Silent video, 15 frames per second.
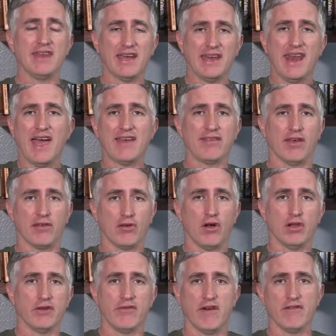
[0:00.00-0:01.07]
you can access
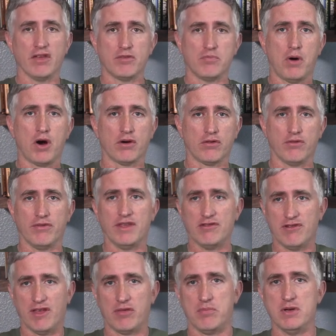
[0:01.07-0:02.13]
all the various parts of the
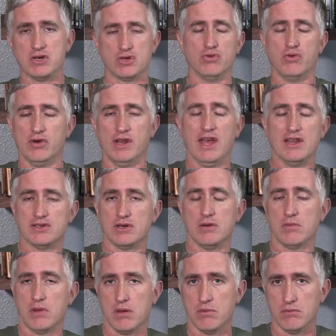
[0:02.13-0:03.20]
transmission or the
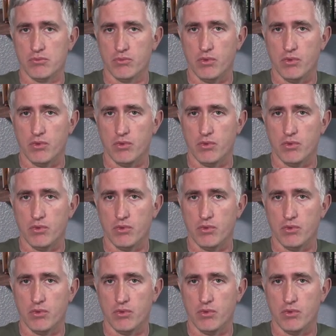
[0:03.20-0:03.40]
engine, you know,